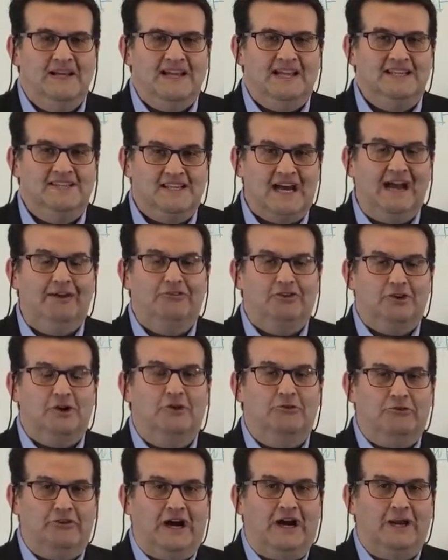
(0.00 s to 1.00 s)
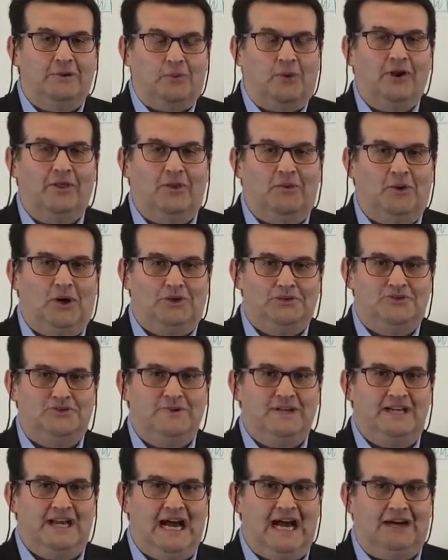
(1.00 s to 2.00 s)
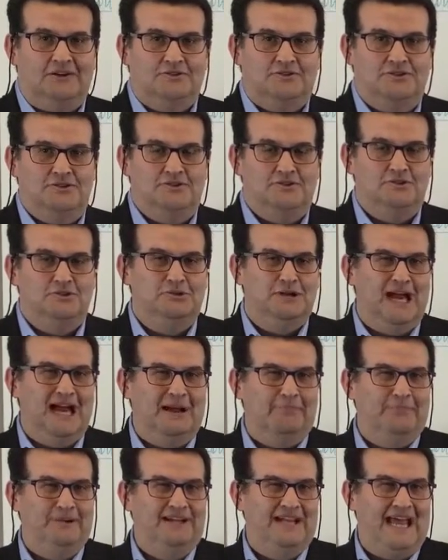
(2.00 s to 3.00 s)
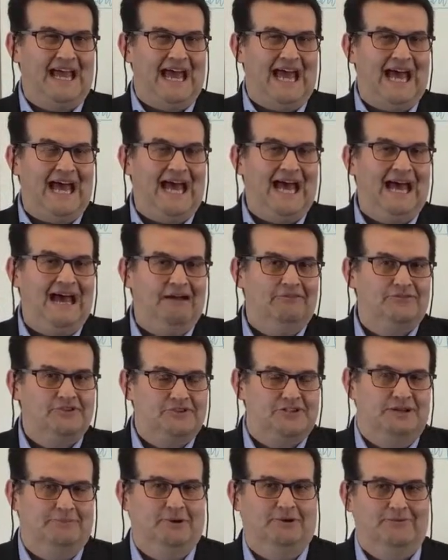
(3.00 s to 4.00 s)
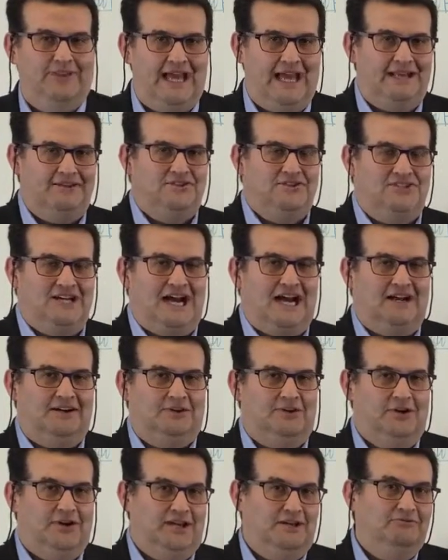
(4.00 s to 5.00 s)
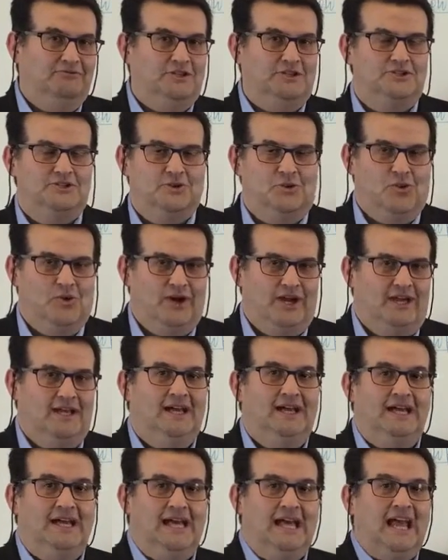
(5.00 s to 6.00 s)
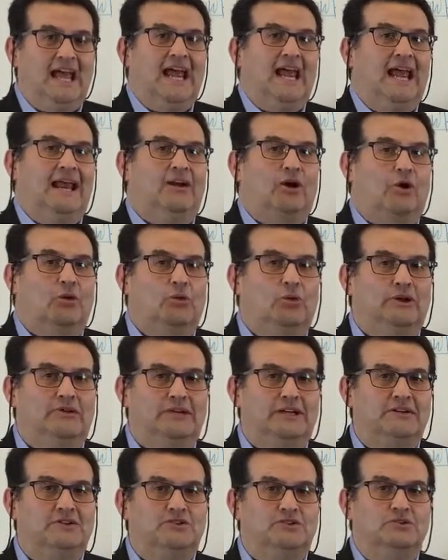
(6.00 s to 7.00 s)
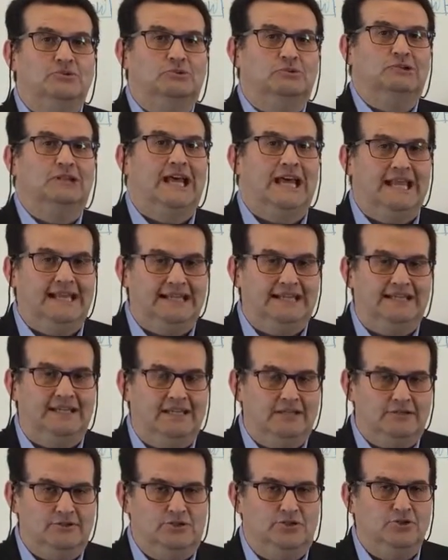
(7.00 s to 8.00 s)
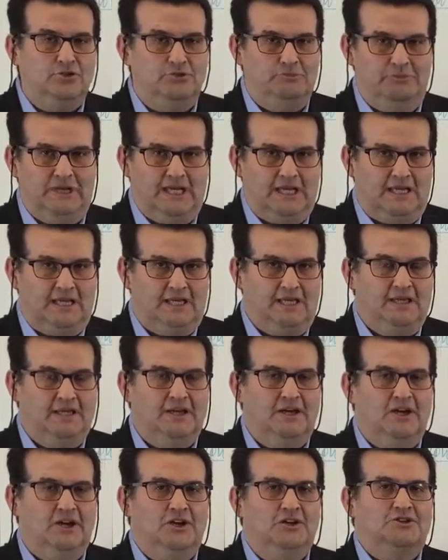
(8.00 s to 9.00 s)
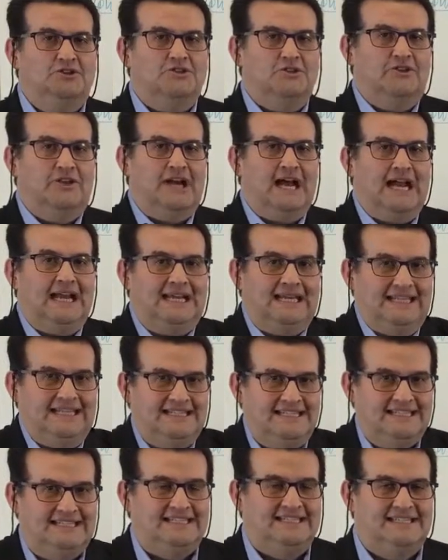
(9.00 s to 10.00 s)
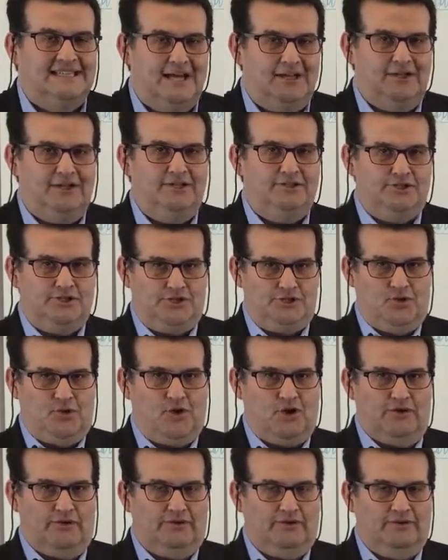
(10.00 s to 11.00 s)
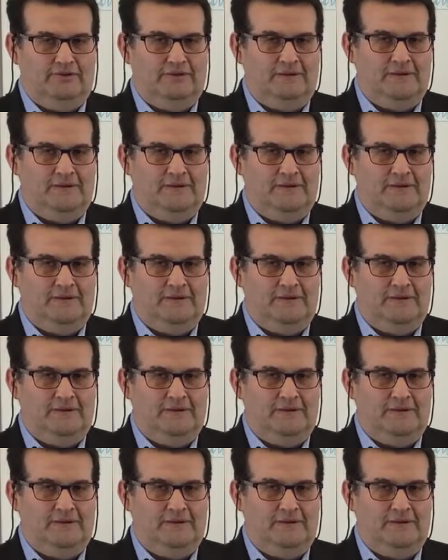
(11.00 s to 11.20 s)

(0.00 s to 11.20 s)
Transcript: is I have to go find one of the Wall Street houses who happen to have some of that stock on inventory and are willing to lend it to me so that I can sell it short.